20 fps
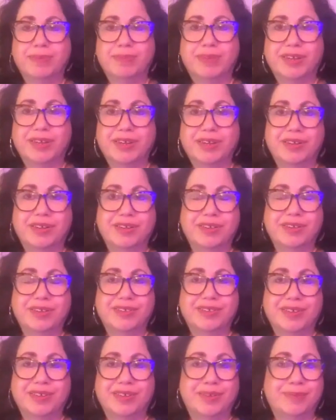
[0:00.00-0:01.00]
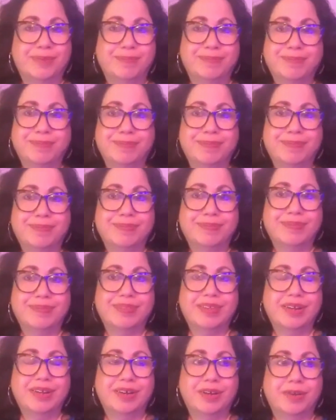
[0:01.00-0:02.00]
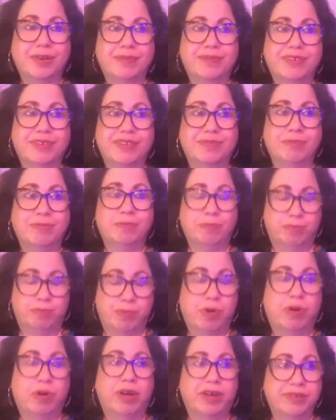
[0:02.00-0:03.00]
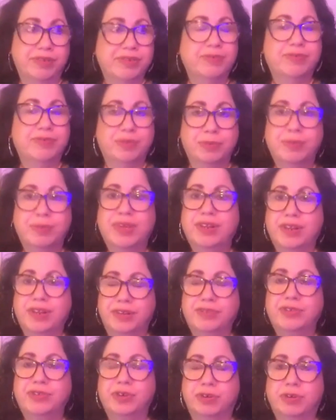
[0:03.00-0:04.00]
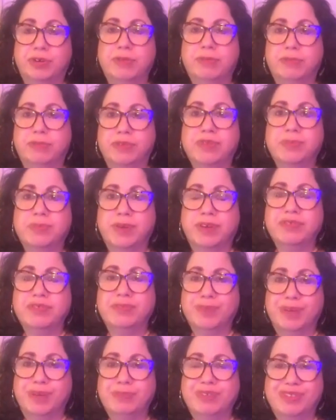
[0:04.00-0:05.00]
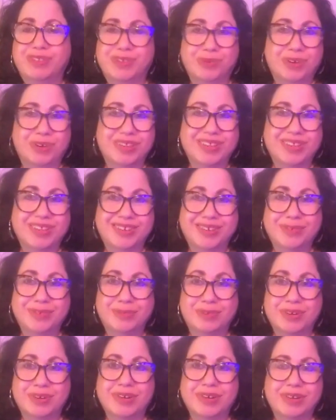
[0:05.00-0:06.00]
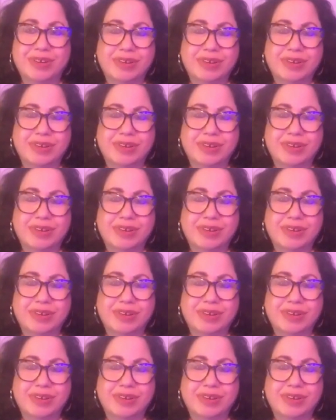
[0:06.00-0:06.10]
because you know, if we pause a few minutes, your response might be totally different.